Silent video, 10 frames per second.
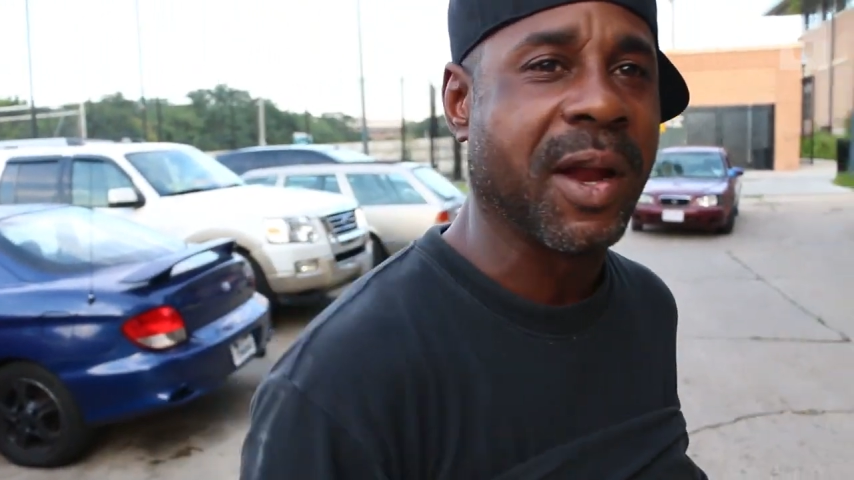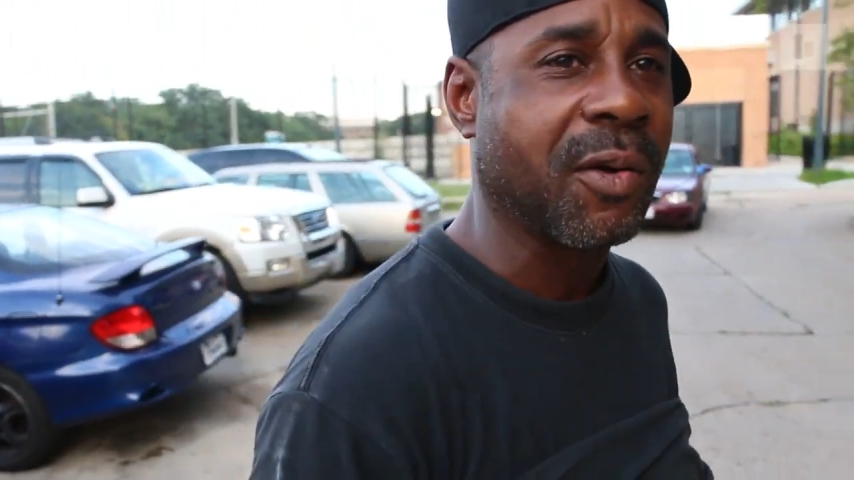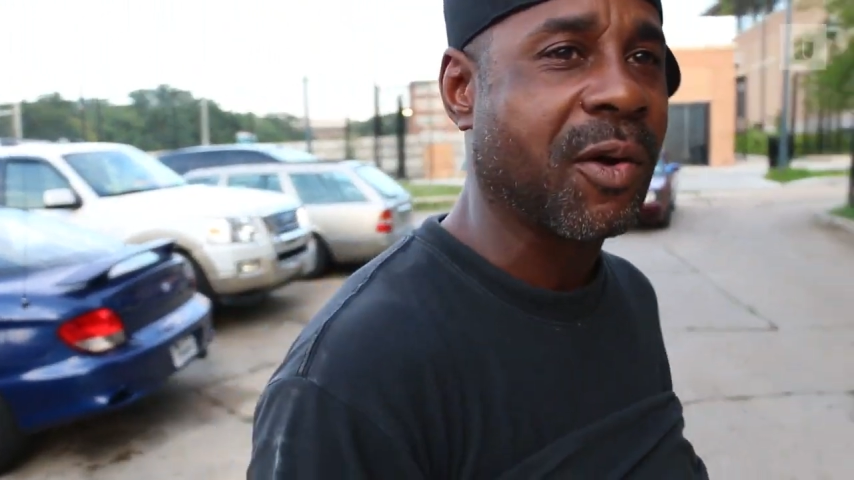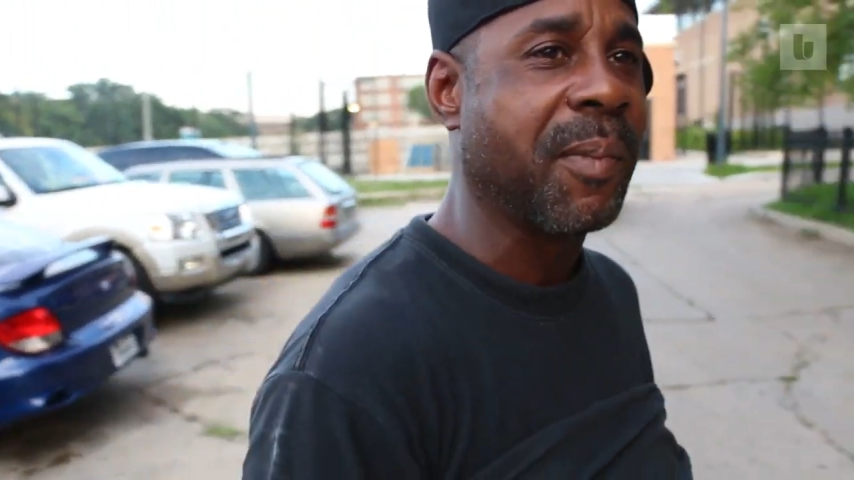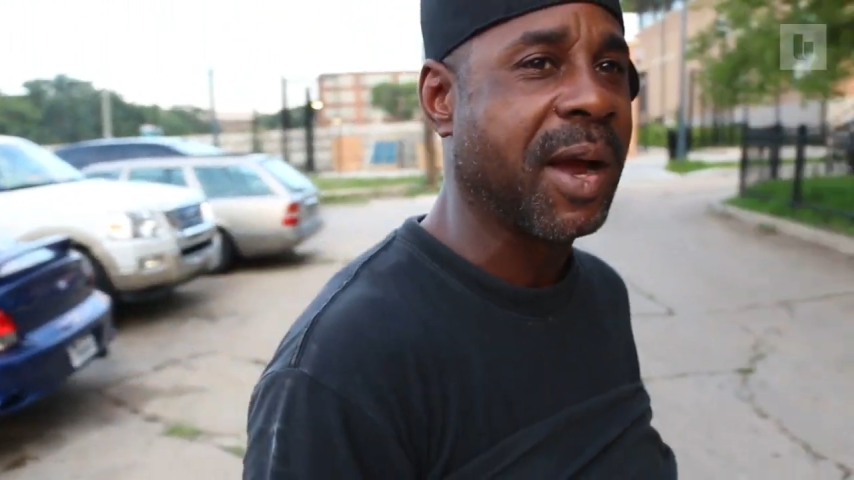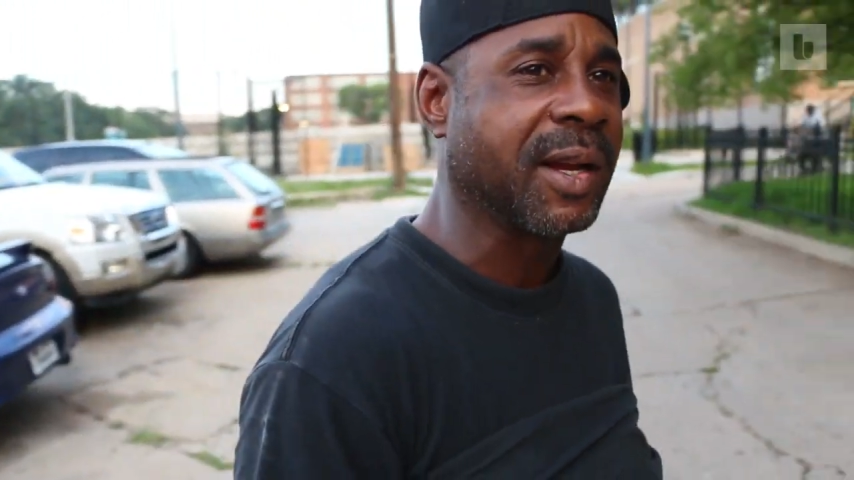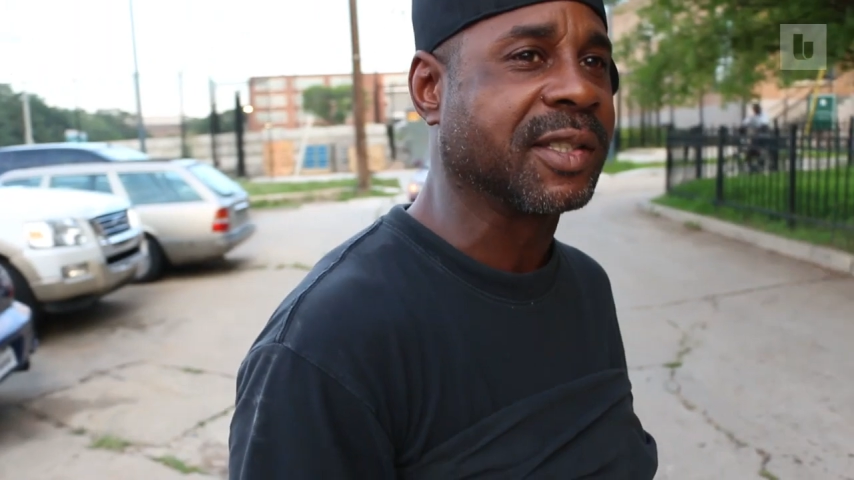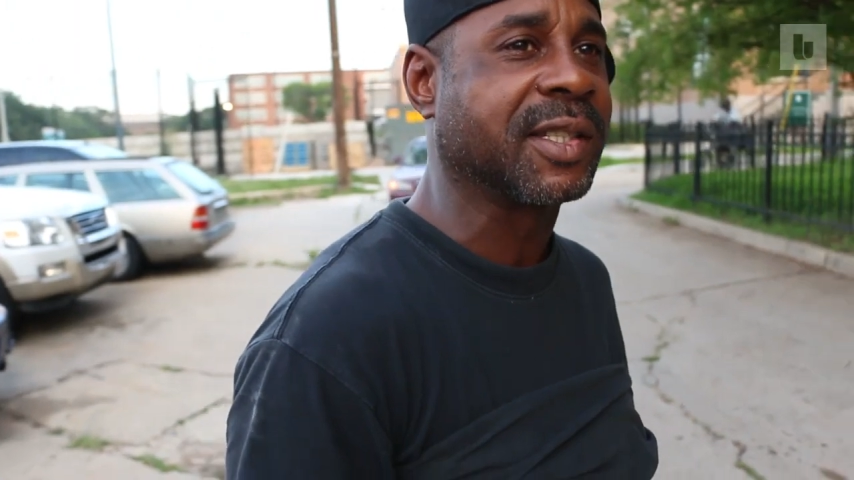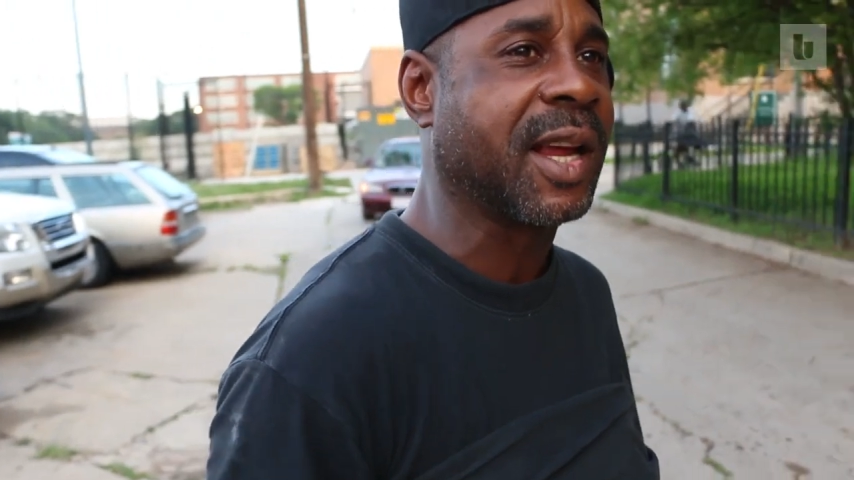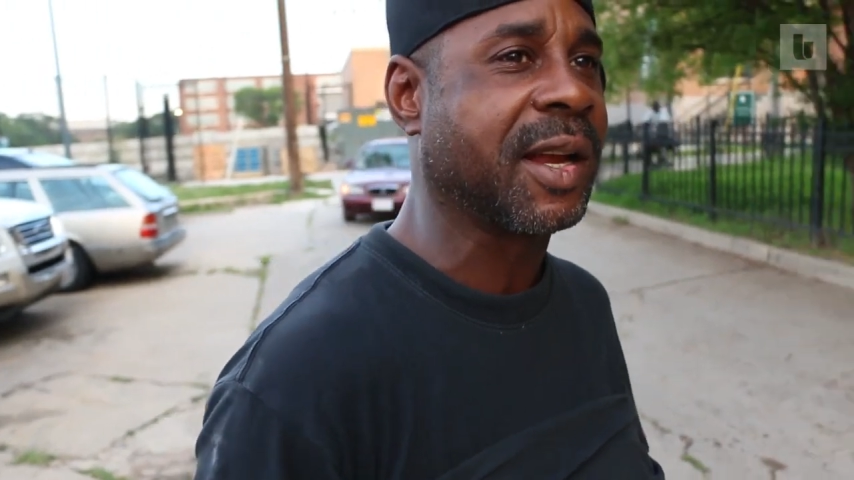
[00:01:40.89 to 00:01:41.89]
Don't go back to your
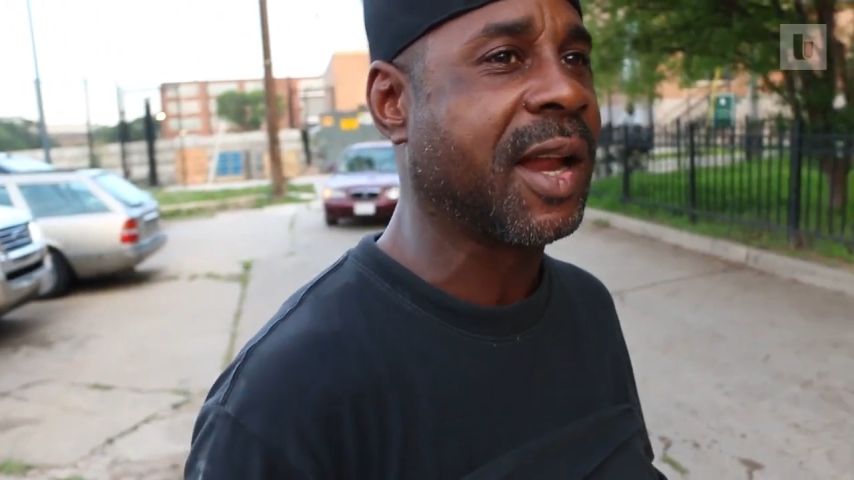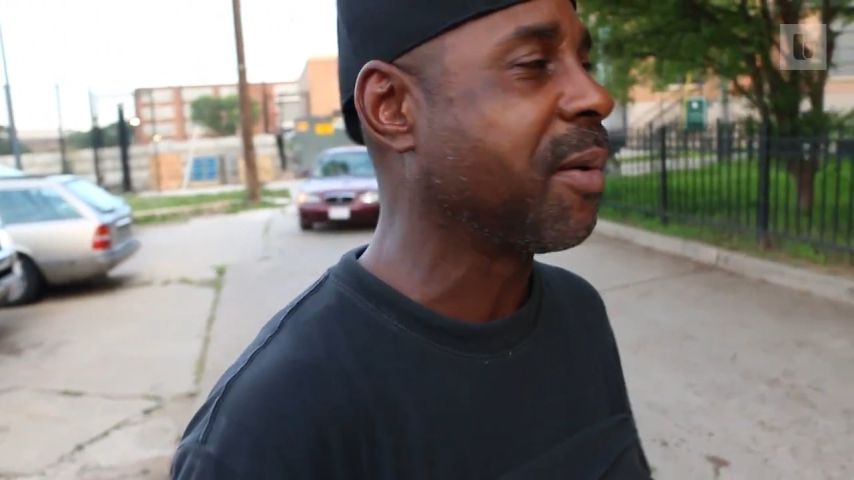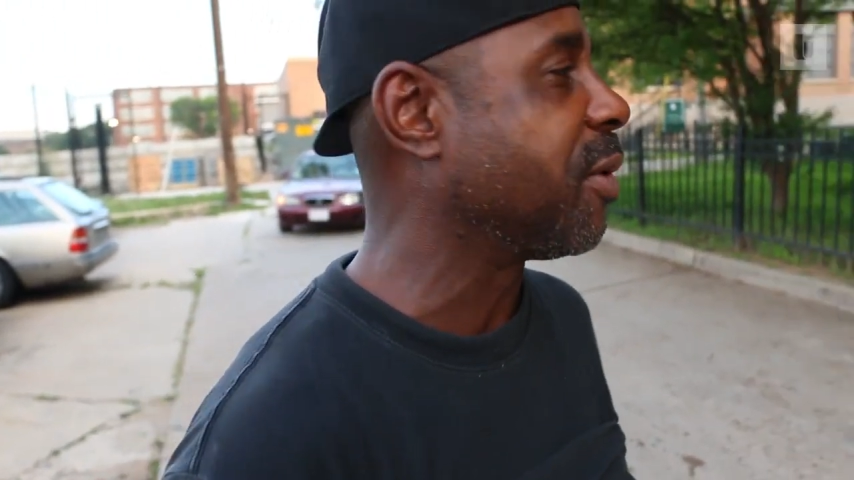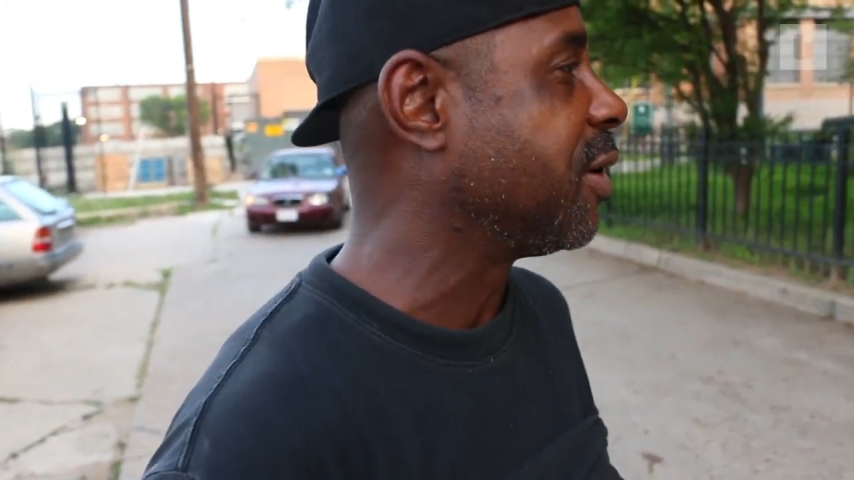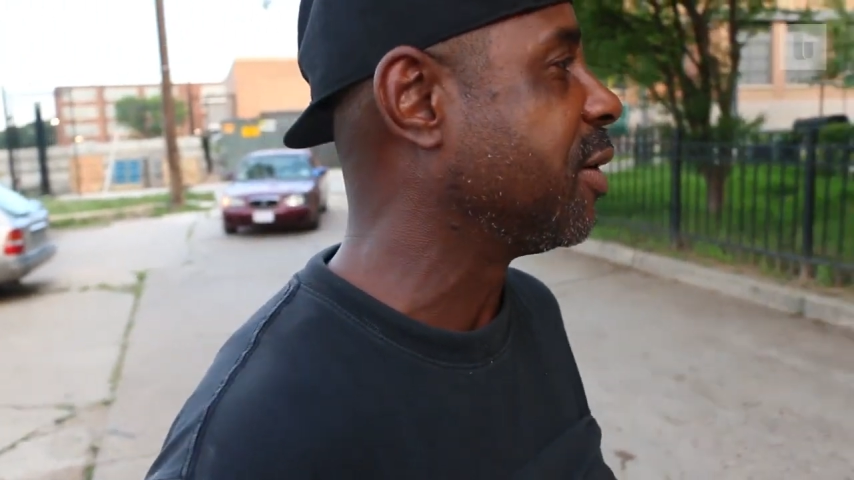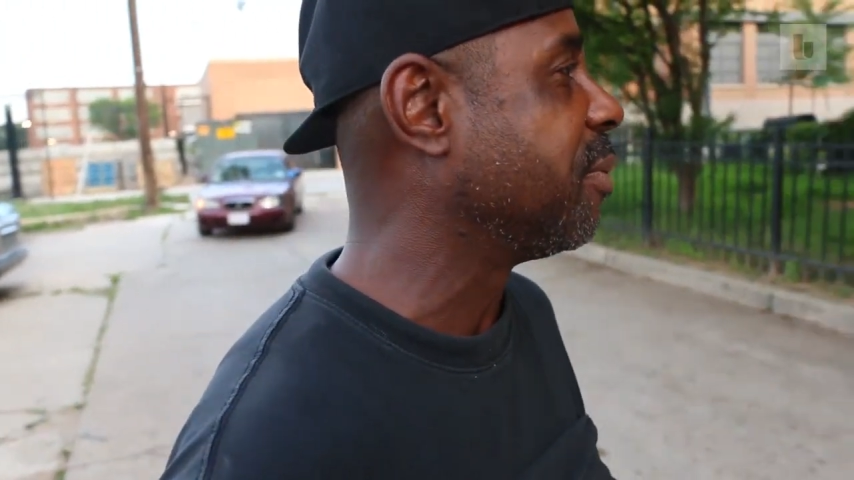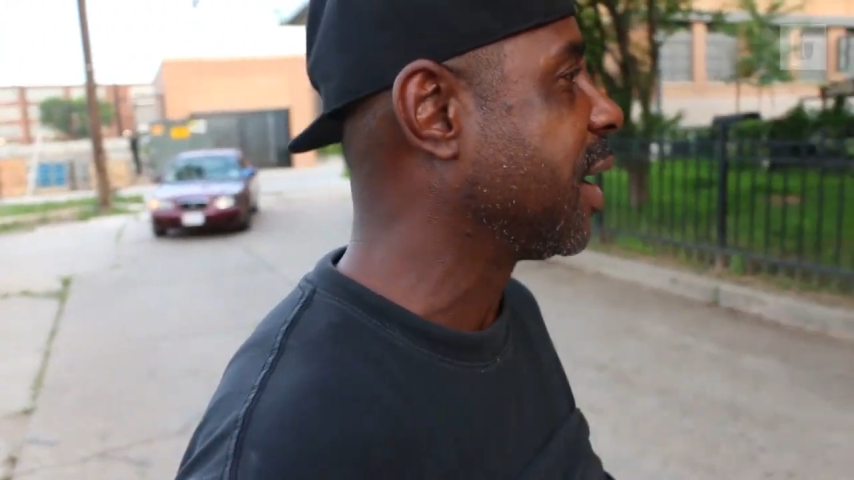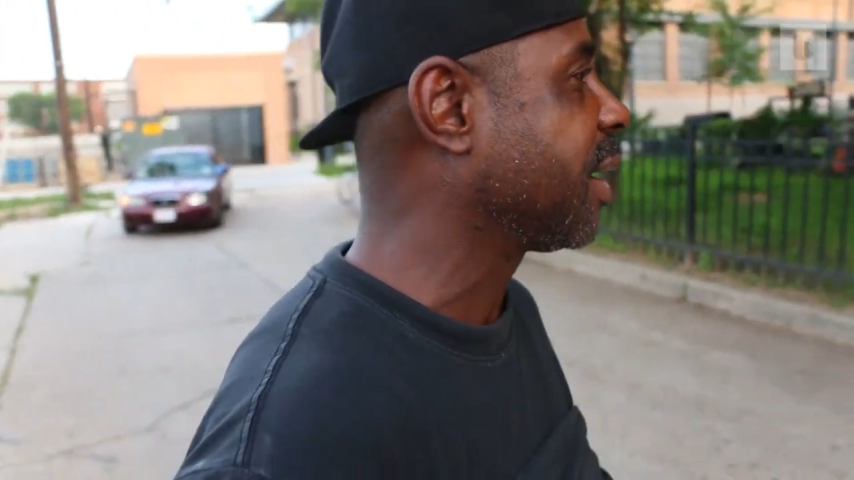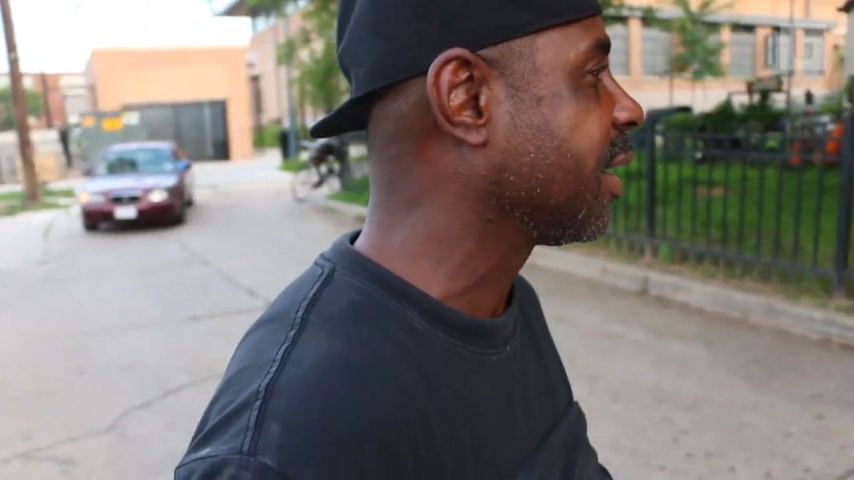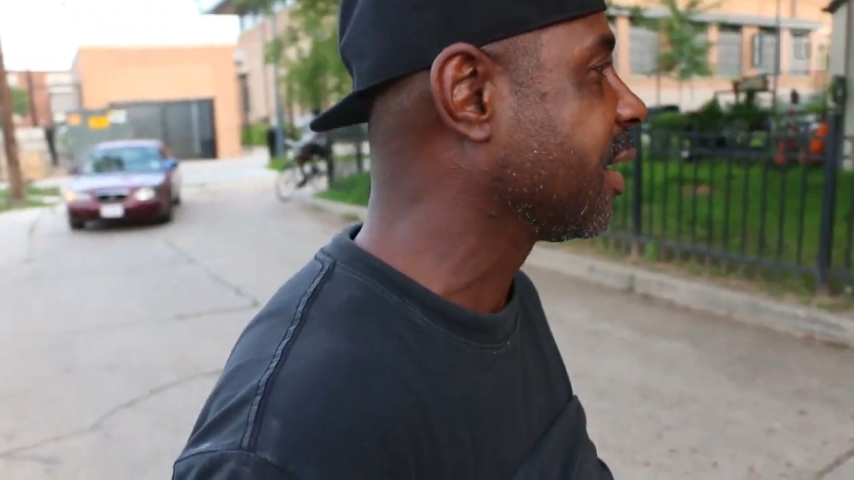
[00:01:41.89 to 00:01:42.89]
same neighborhood, man.